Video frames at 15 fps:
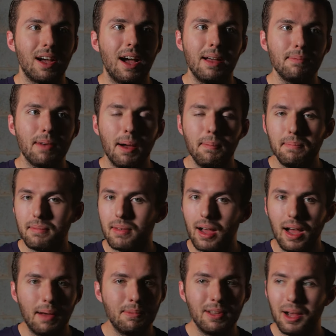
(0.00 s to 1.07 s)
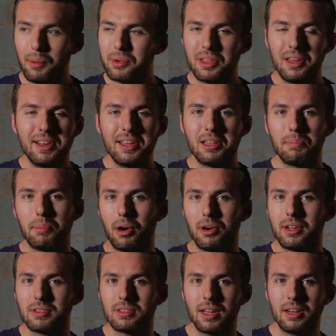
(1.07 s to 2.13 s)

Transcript: I'm not with any of the parties.